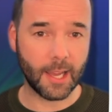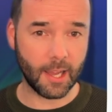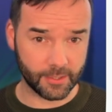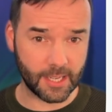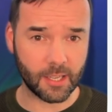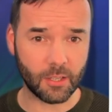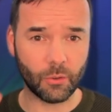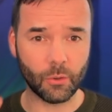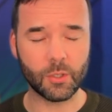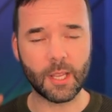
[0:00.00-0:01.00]
I'll take you
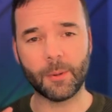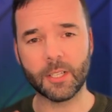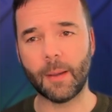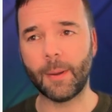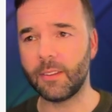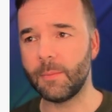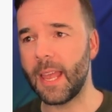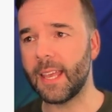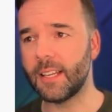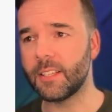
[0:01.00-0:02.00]
through step by step how to
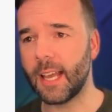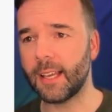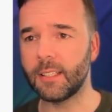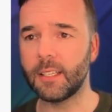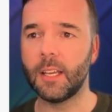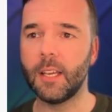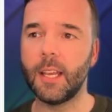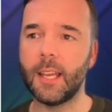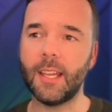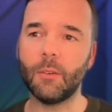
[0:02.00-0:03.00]
make it in a second.
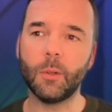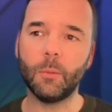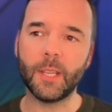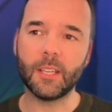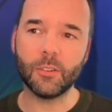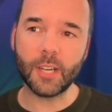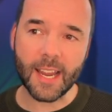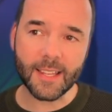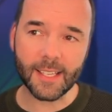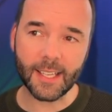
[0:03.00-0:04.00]
It will be
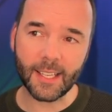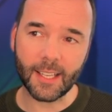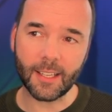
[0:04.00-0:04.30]
creating,